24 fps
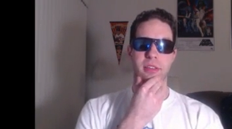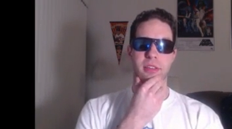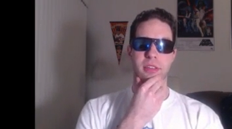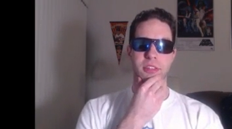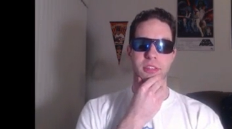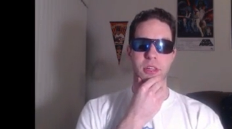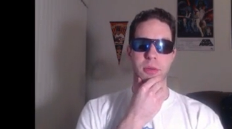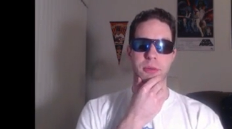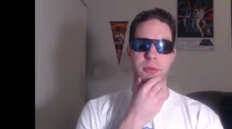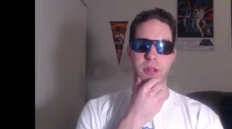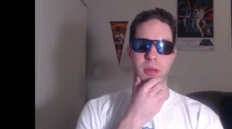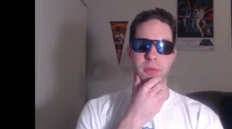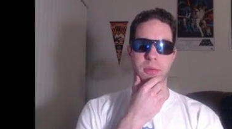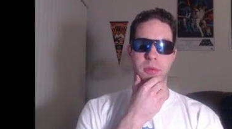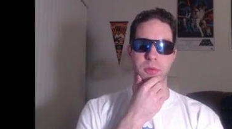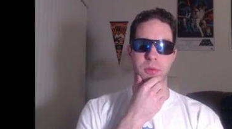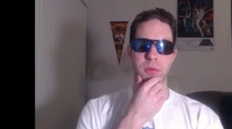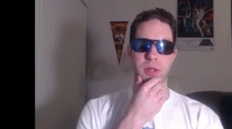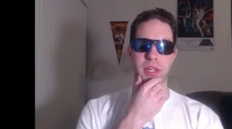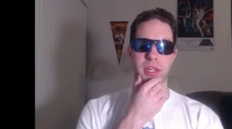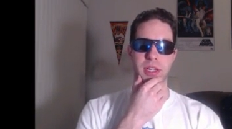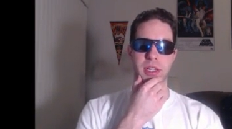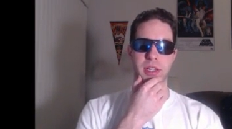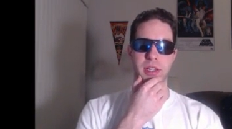the
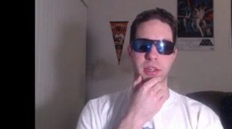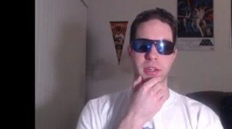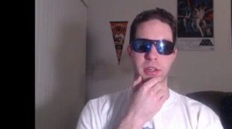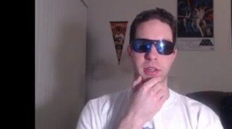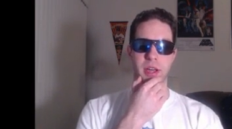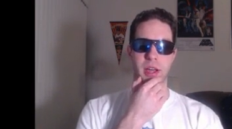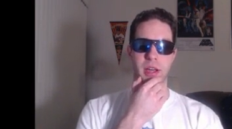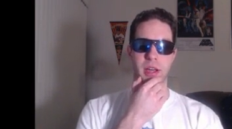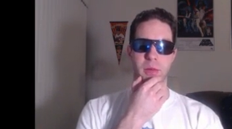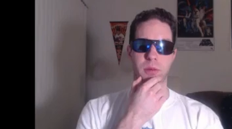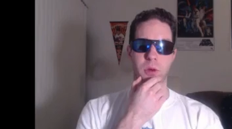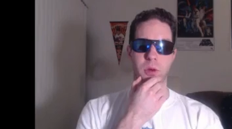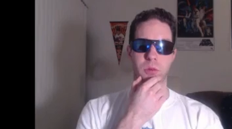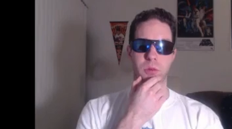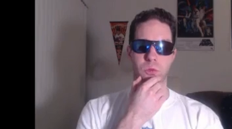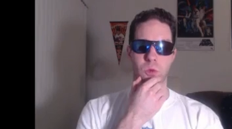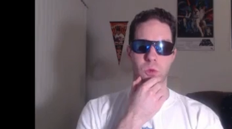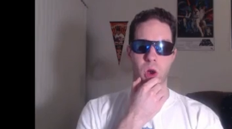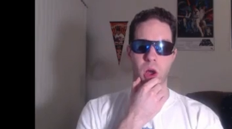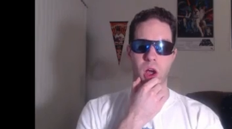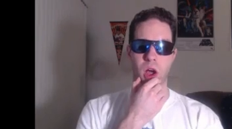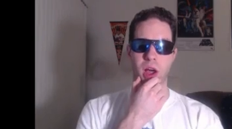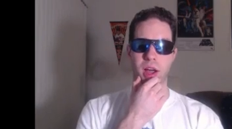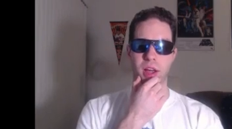WWE, what
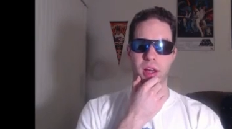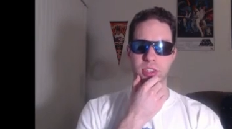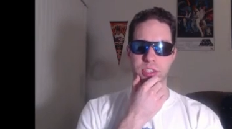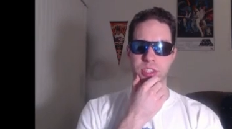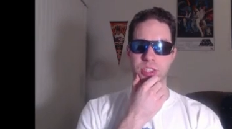Raw